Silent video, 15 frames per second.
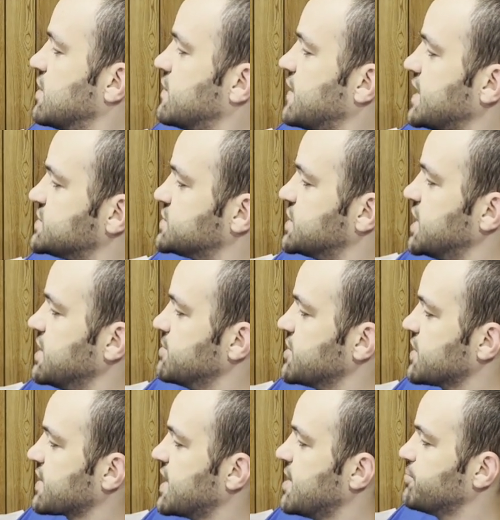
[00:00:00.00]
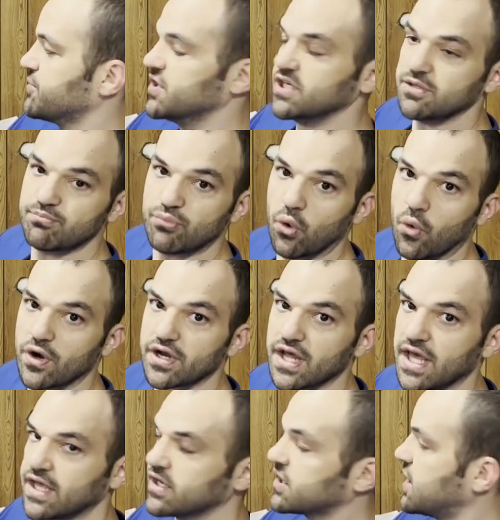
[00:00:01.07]
That's the name of the company. Port
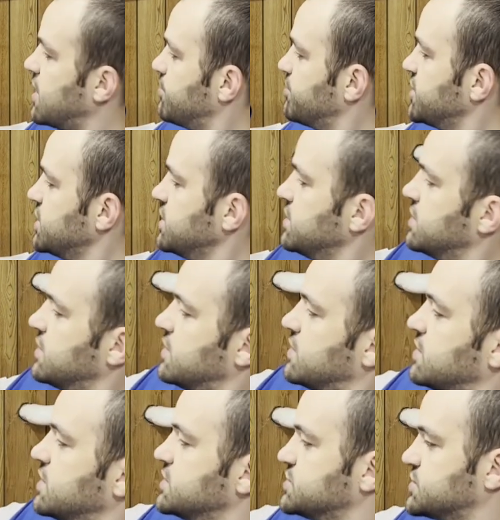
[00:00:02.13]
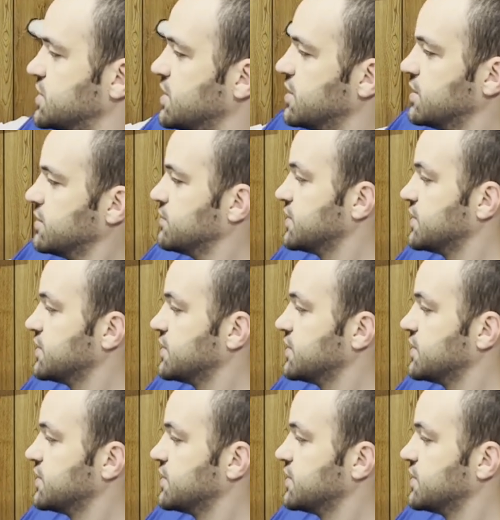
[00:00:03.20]
and Company is the,